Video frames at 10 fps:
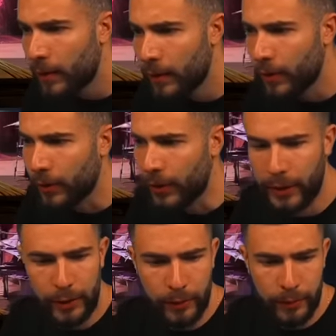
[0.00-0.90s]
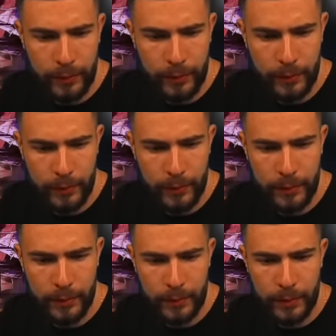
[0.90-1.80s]
Yo, can you...
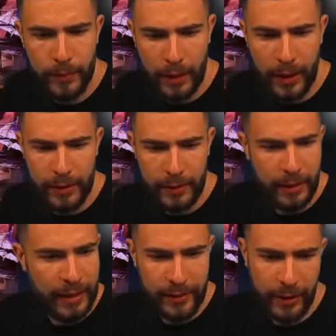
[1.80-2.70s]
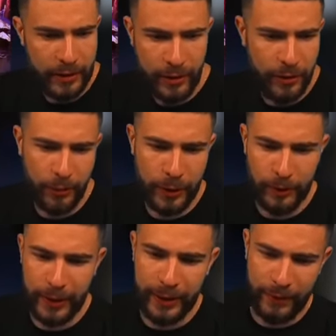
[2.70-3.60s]
Nice. That's a good win
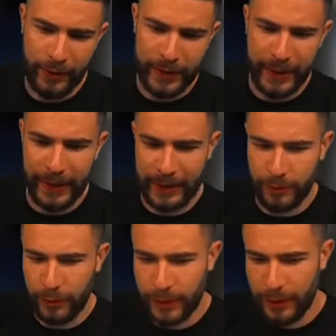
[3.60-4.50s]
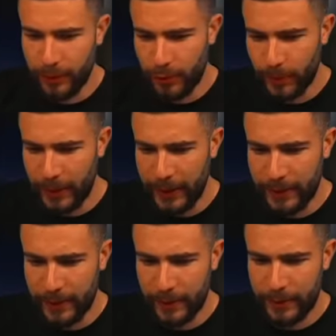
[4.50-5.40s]
already. If that was connected, it would have been huge, but at
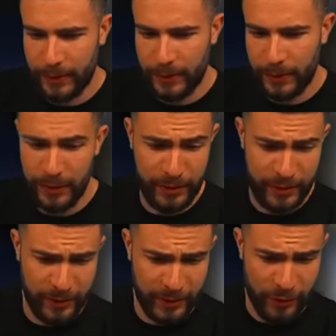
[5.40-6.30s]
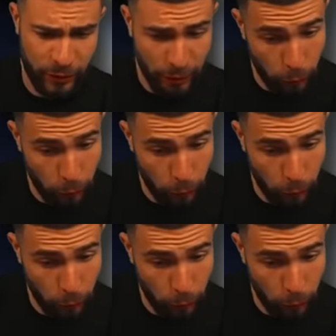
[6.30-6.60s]
least it's... Is it sensational?